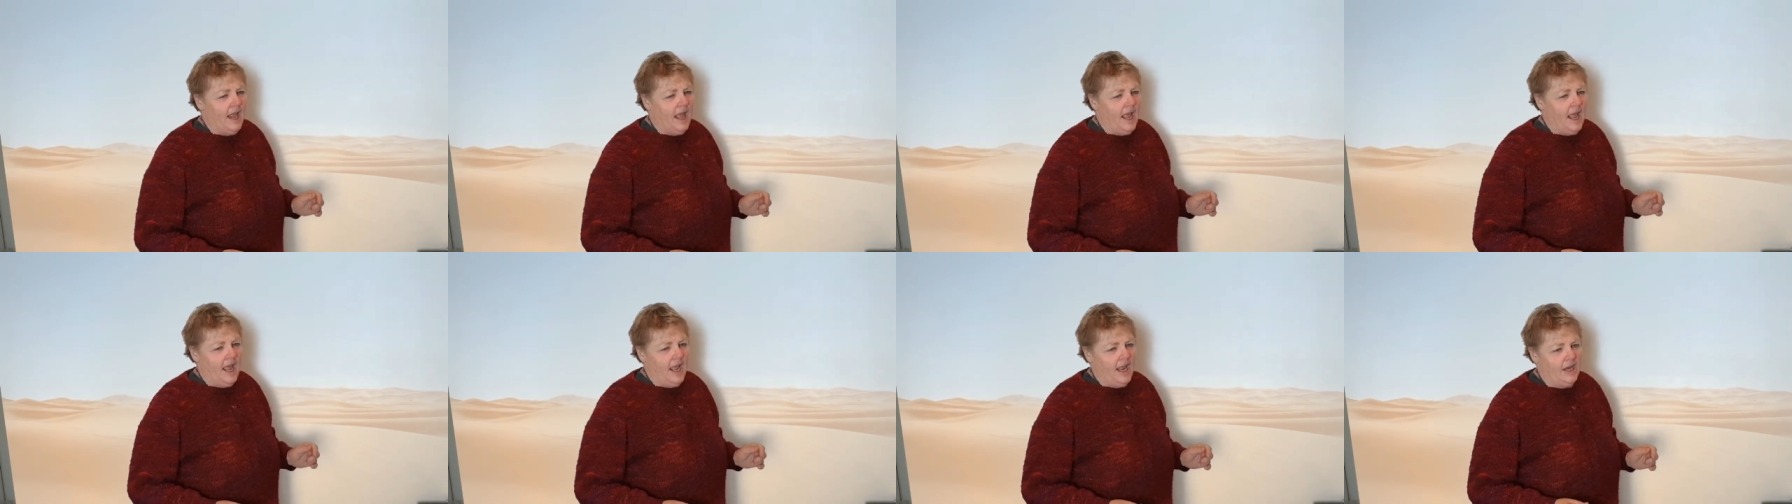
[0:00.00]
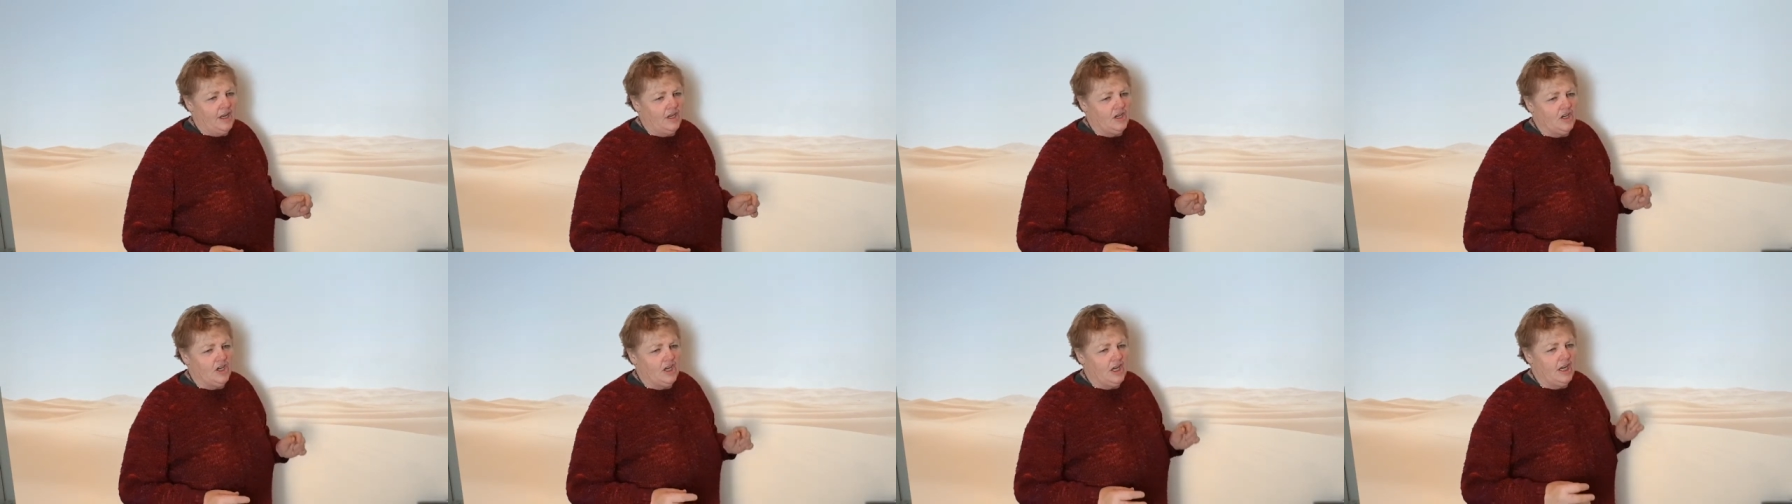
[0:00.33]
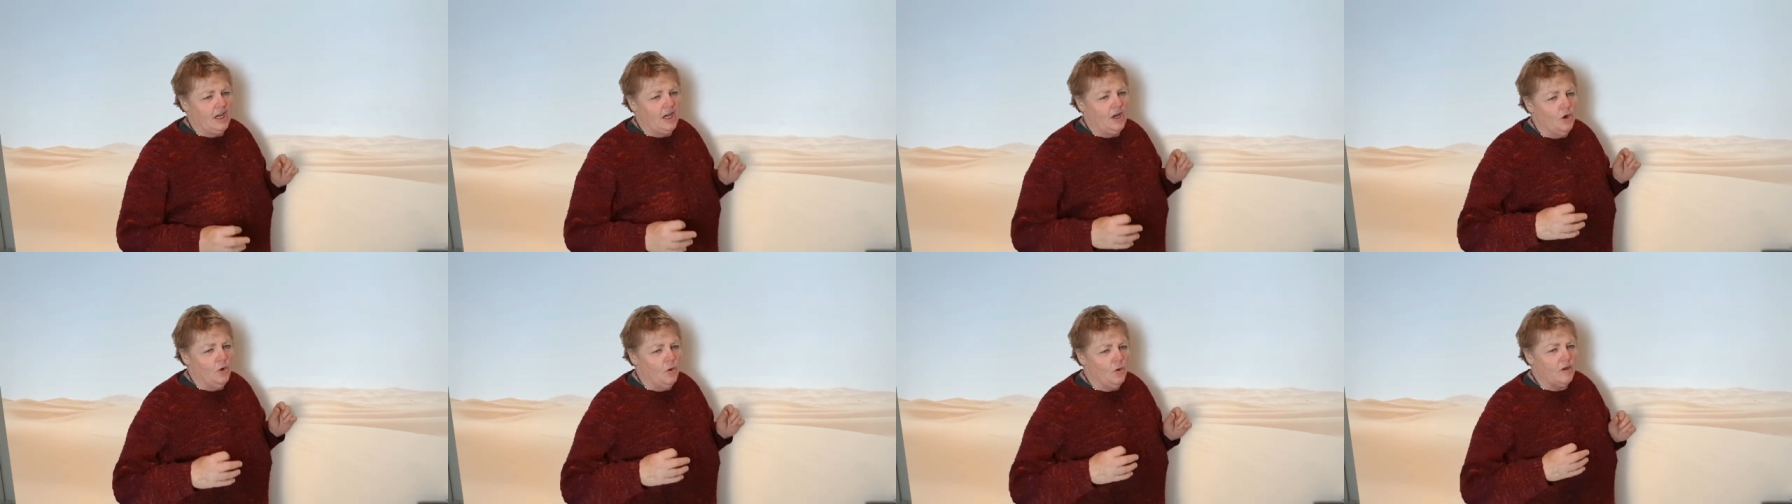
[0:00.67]
and
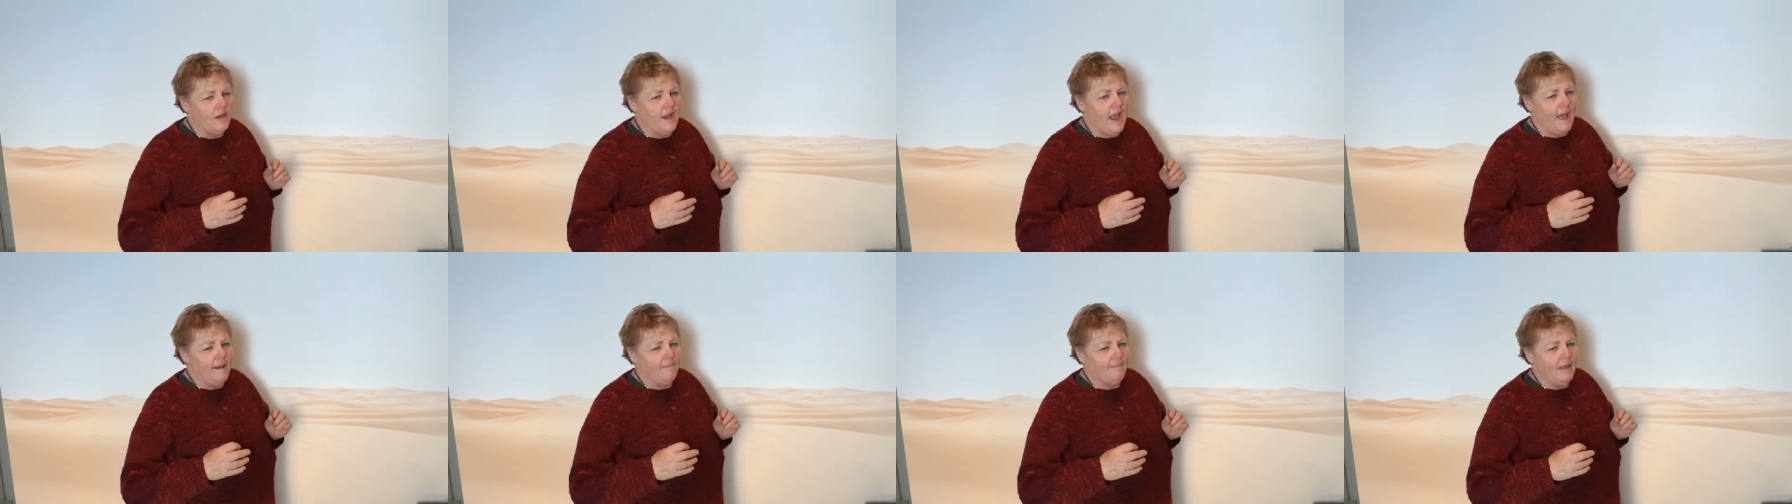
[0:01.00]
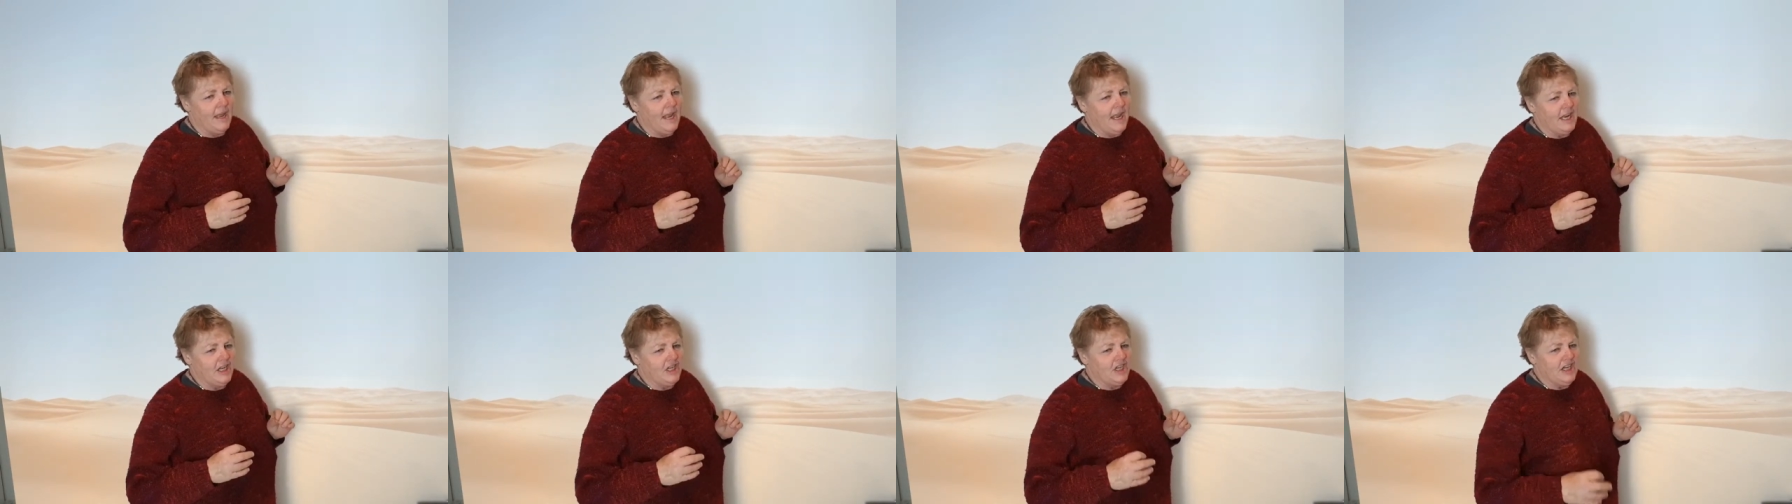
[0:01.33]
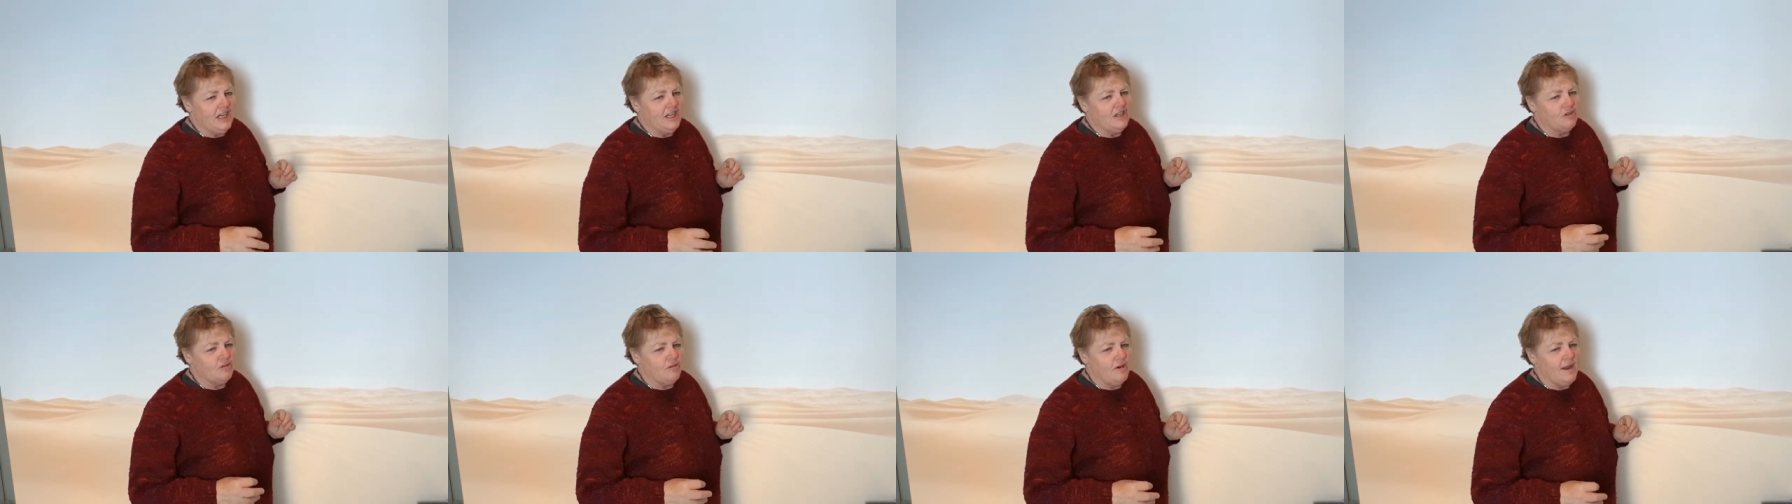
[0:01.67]
she looked at me and she
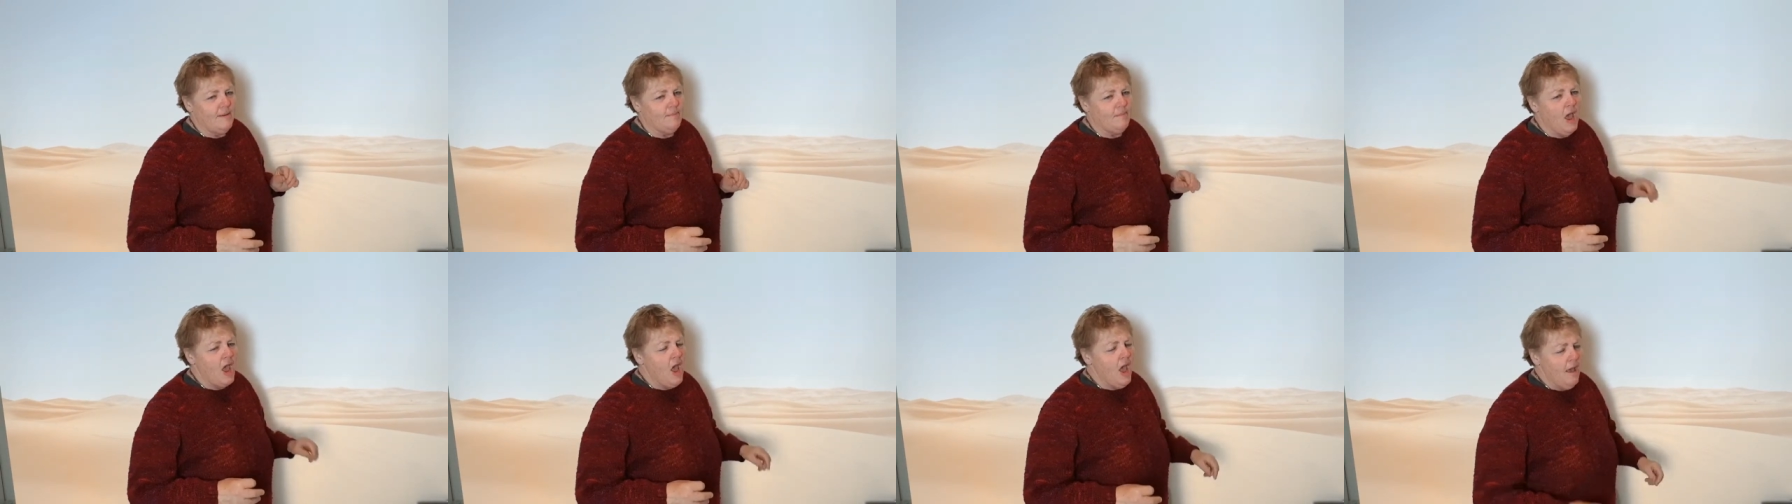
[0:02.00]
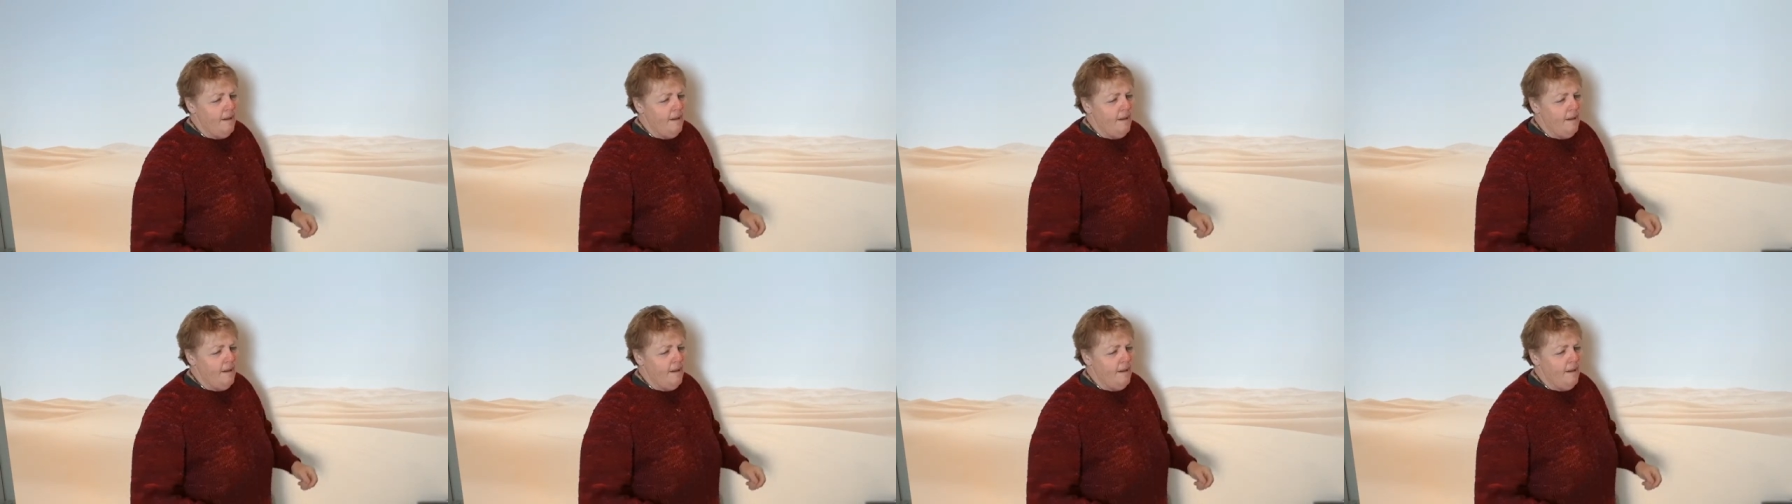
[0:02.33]
screamed,